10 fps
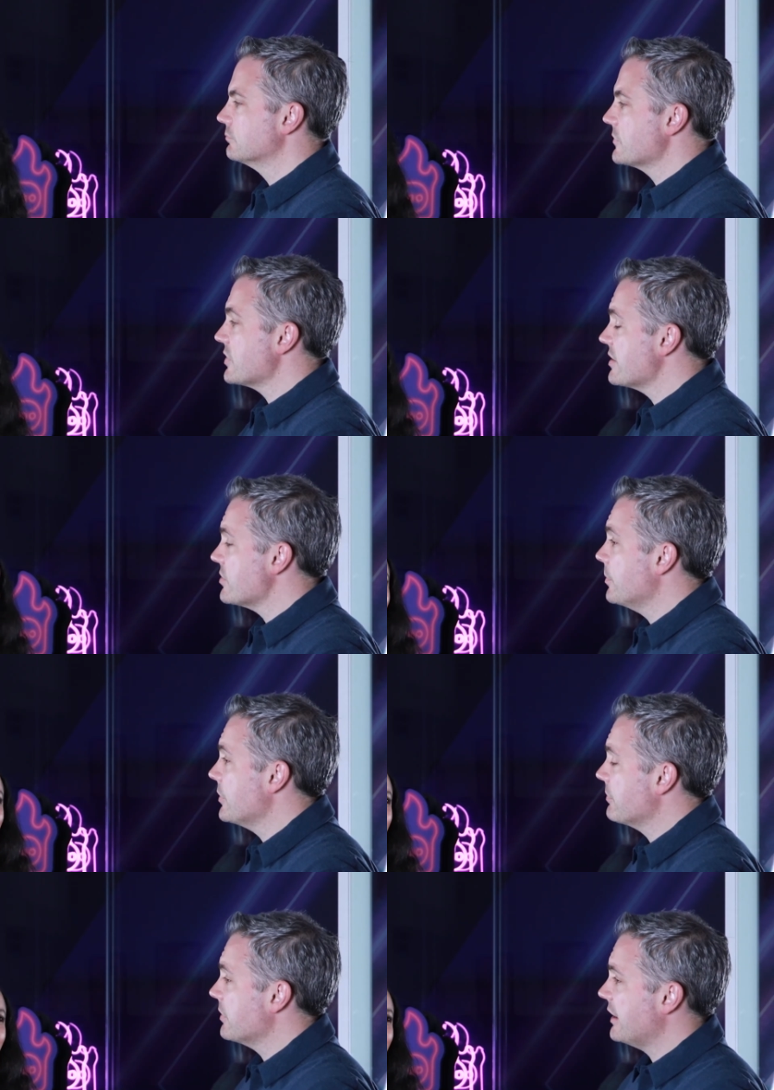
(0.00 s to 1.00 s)
So this
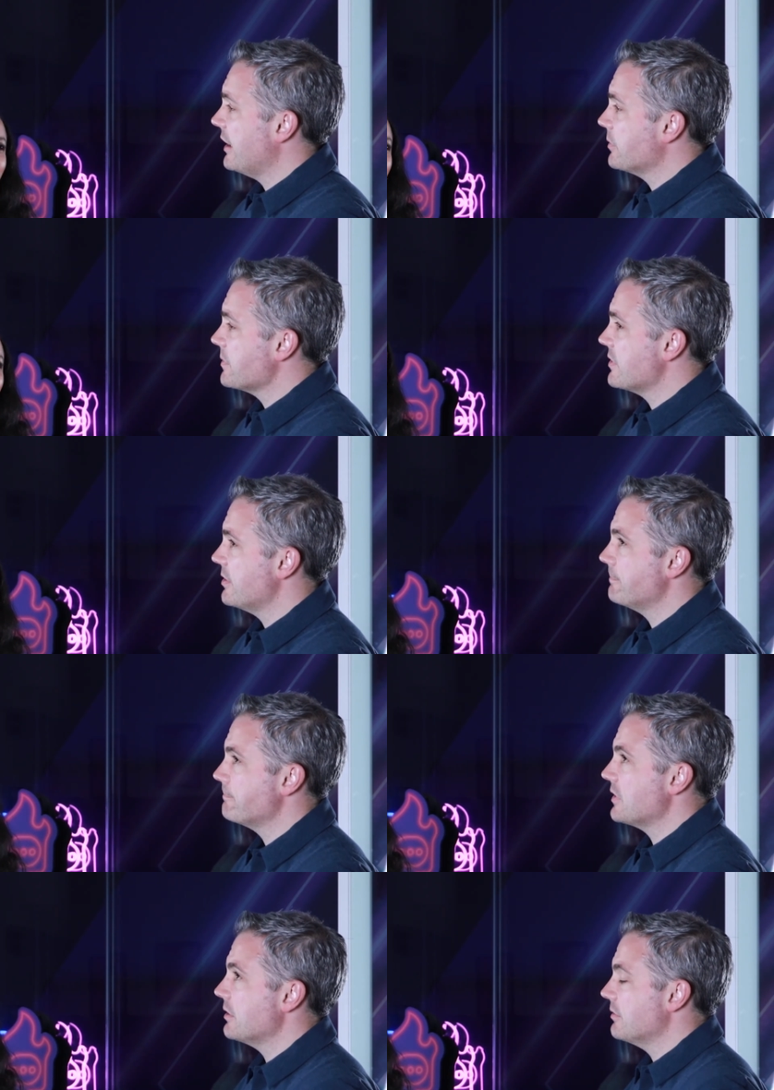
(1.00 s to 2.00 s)
almost really helps
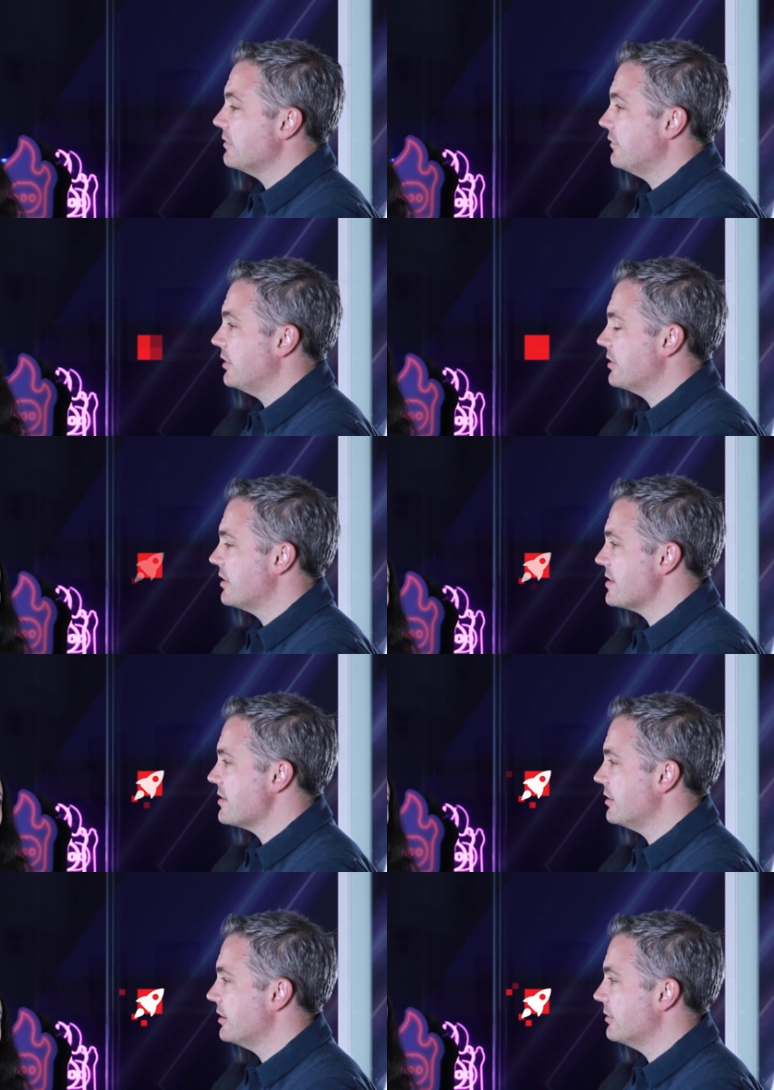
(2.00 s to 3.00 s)
them, focus
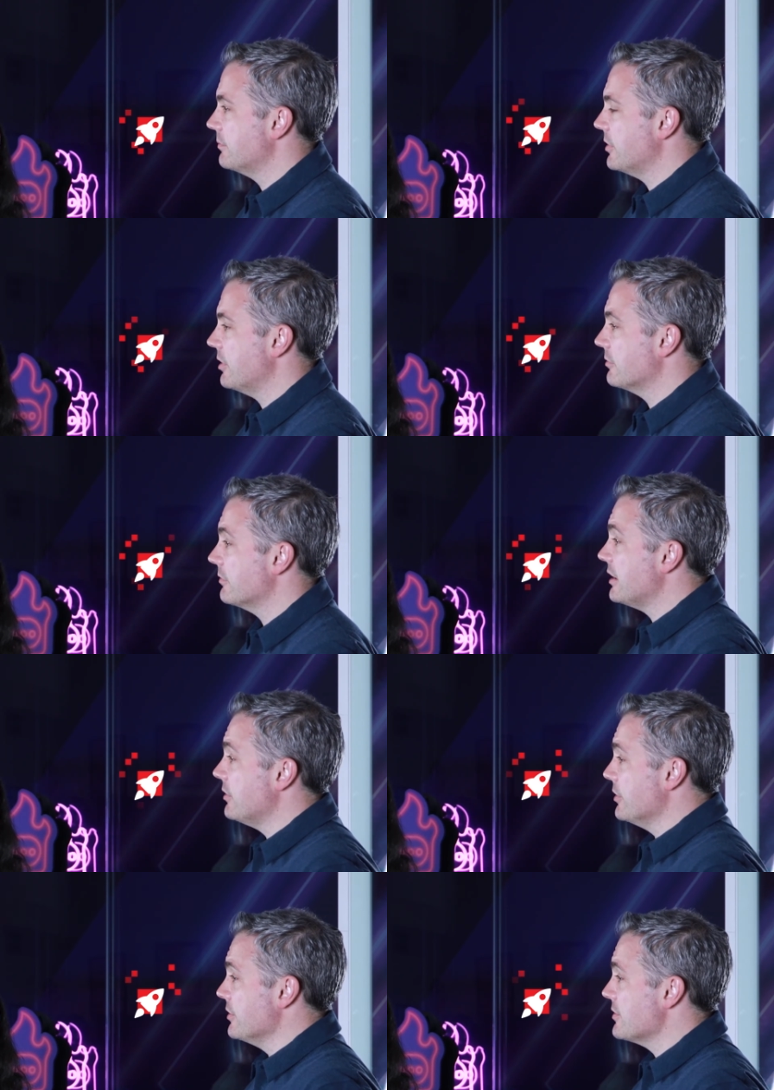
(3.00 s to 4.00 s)
on a
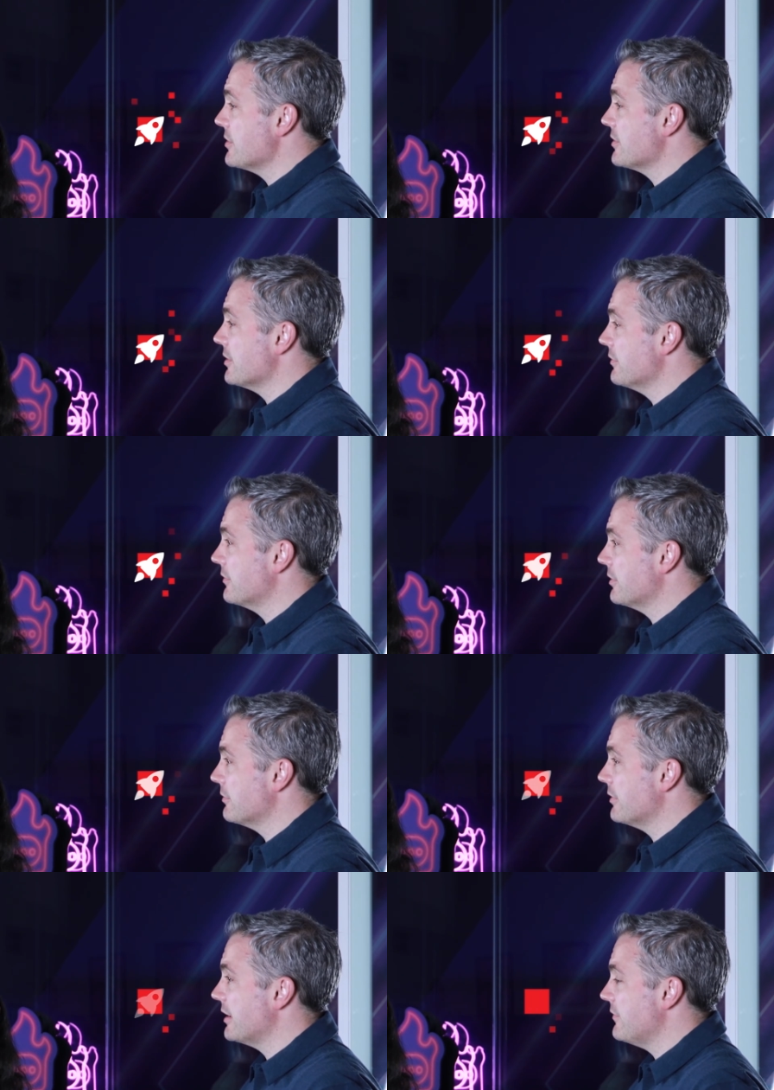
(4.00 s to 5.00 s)
relaunch,
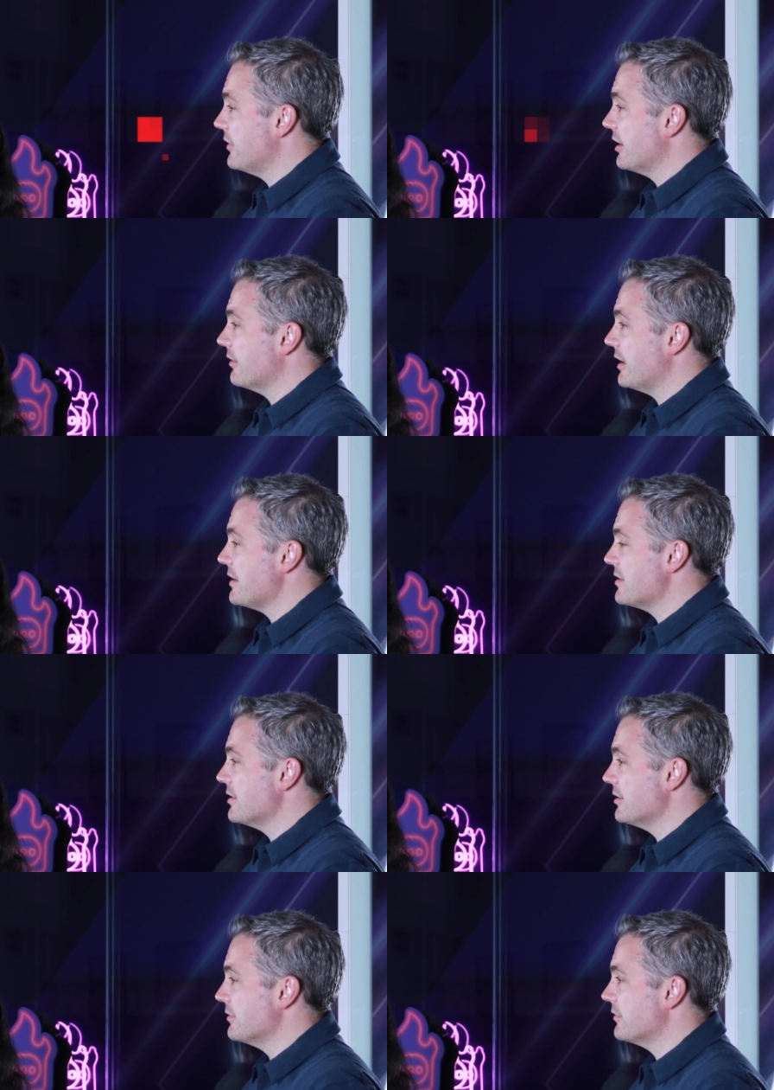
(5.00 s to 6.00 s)
of
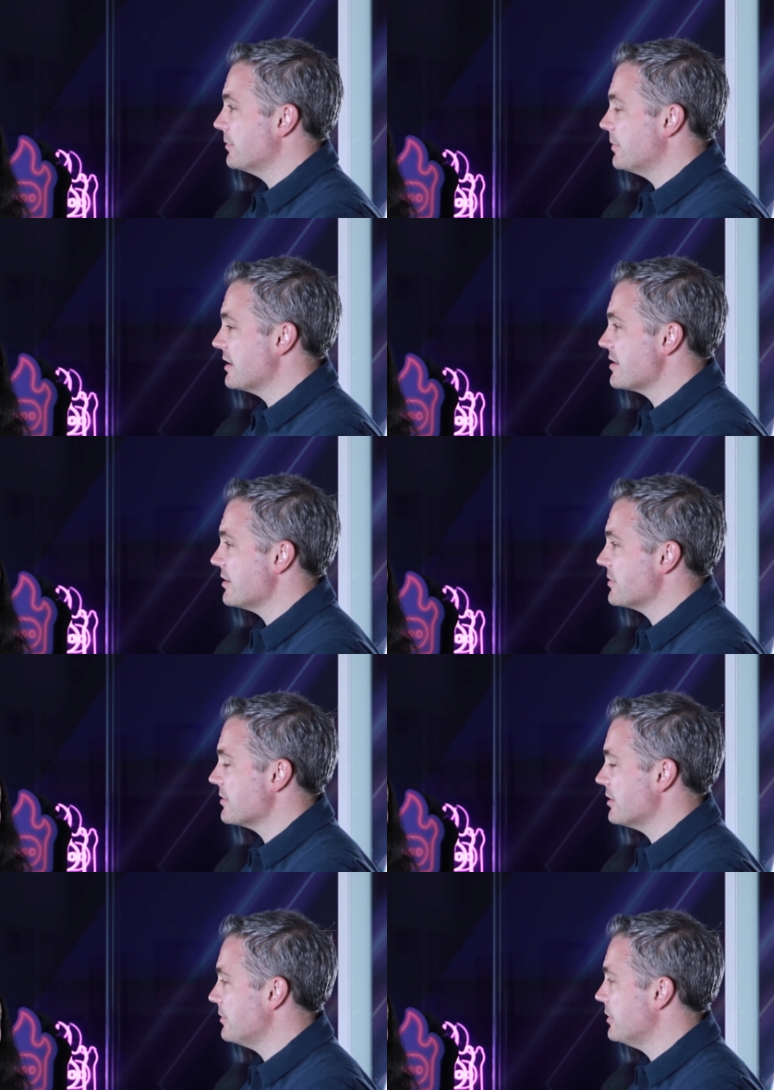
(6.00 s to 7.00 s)
reinvigoration of being
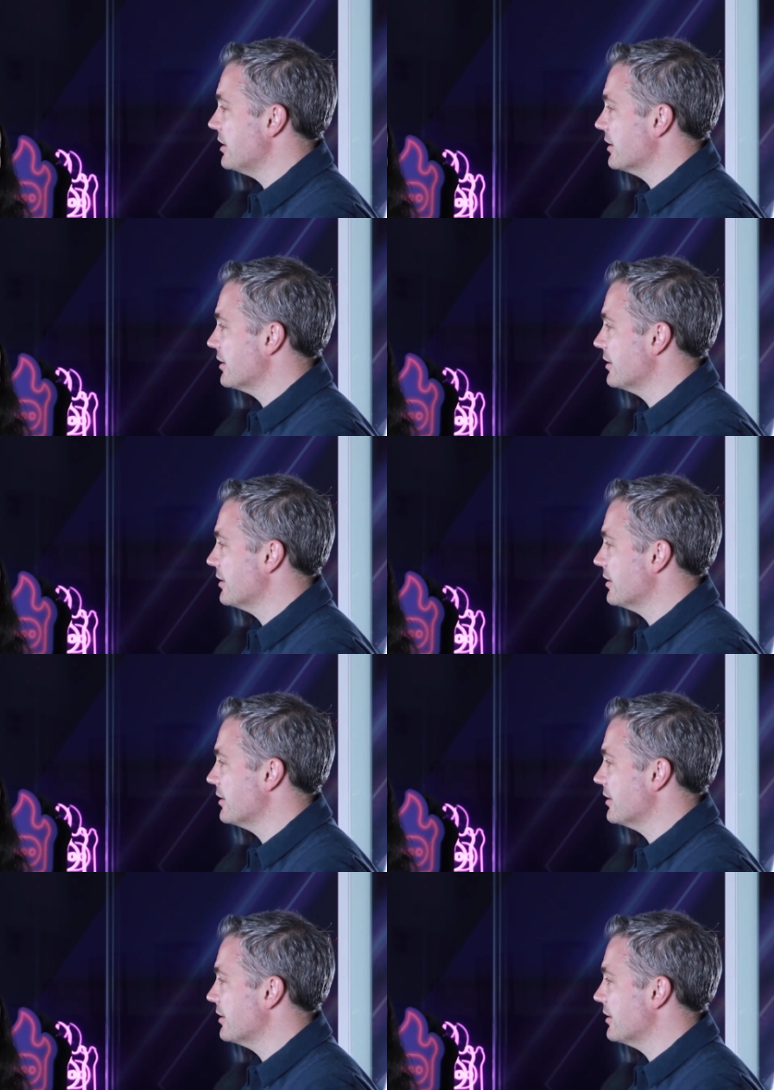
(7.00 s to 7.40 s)
social at work.